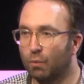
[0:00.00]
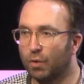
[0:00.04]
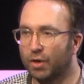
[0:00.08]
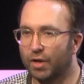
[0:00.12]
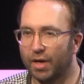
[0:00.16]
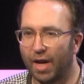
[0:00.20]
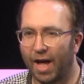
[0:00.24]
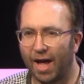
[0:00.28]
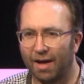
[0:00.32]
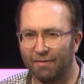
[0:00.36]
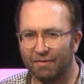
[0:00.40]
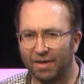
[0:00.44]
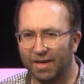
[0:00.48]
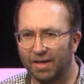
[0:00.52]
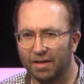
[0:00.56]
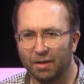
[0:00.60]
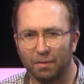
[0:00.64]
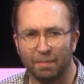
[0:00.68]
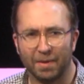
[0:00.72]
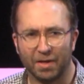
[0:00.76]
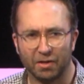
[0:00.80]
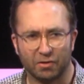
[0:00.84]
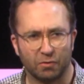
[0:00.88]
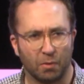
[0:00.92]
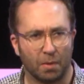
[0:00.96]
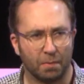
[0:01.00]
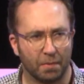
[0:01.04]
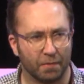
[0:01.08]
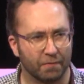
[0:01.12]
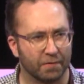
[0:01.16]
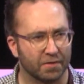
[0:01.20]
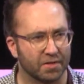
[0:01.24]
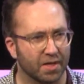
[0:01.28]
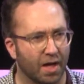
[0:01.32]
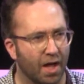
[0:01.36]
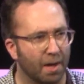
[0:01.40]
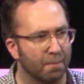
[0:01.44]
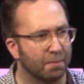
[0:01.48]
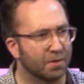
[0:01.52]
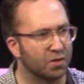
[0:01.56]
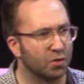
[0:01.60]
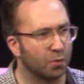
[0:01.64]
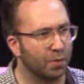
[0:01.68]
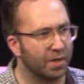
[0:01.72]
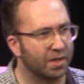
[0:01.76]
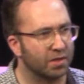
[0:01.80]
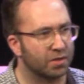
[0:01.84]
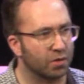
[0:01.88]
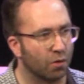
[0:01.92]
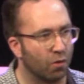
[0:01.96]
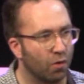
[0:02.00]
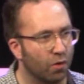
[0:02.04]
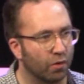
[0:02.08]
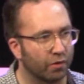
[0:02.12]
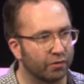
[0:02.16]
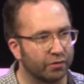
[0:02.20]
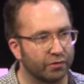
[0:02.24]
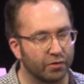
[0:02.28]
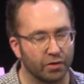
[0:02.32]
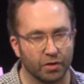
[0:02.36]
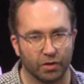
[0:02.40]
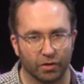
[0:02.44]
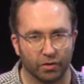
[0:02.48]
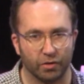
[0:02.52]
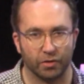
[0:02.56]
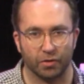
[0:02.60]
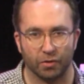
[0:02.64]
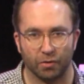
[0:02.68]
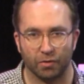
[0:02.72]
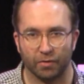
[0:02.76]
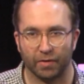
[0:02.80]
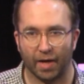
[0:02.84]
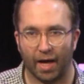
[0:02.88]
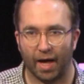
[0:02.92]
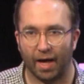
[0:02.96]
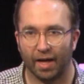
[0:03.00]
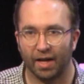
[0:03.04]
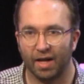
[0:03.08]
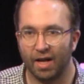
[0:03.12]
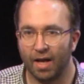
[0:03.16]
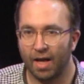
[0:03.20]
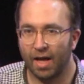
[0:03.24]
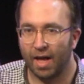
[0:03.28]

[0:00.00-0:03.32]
We're going to have a little bit of swap over time between talks, so you can do that.